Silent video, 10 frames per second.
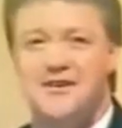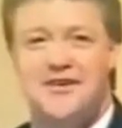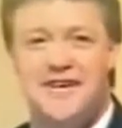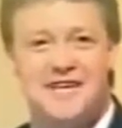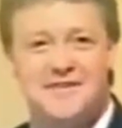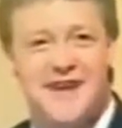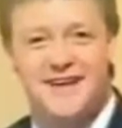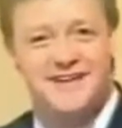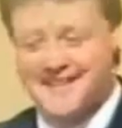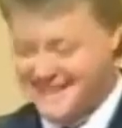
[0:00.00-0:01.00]
Oh, I enjoy
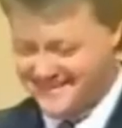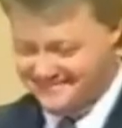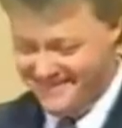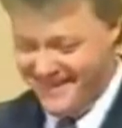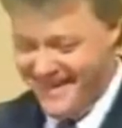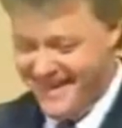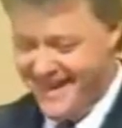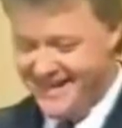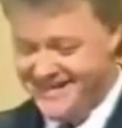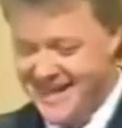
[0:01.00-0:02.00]
sleight of hand, I do.
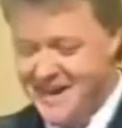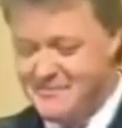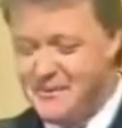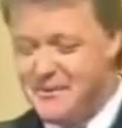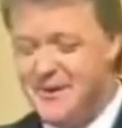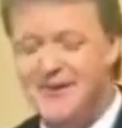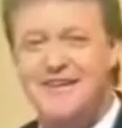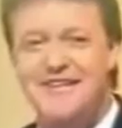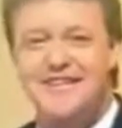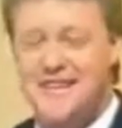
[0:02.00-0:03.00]
That's
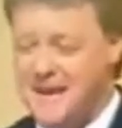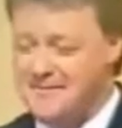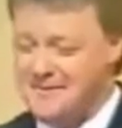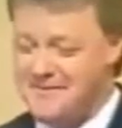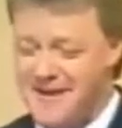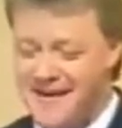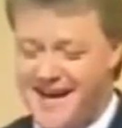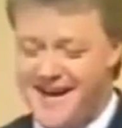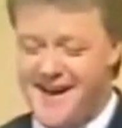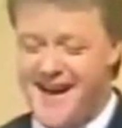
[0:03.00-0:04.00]
uh, Paul Norris, he's a
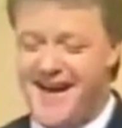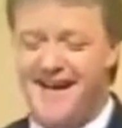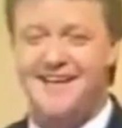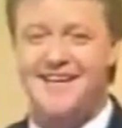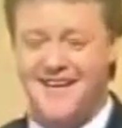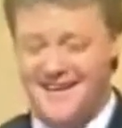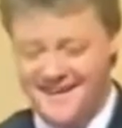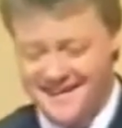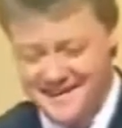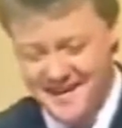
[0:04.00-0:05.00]
cabinet maker.
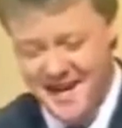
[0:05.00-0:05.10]
Uh,